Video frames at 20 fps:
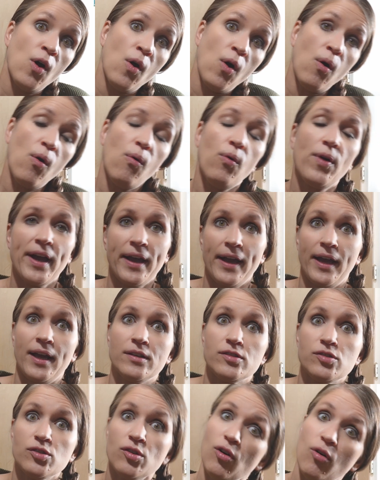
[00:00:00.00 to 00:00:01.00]
Okay,
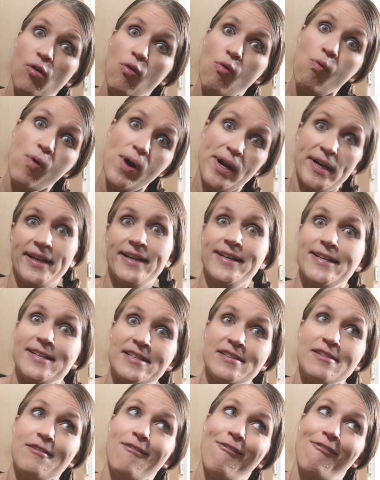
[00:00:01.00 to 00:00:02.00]
so what
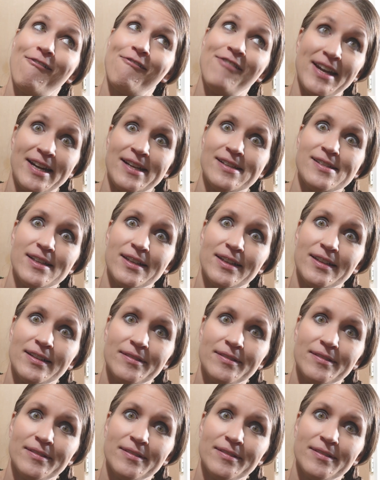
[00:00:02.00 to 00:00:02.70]
is venison?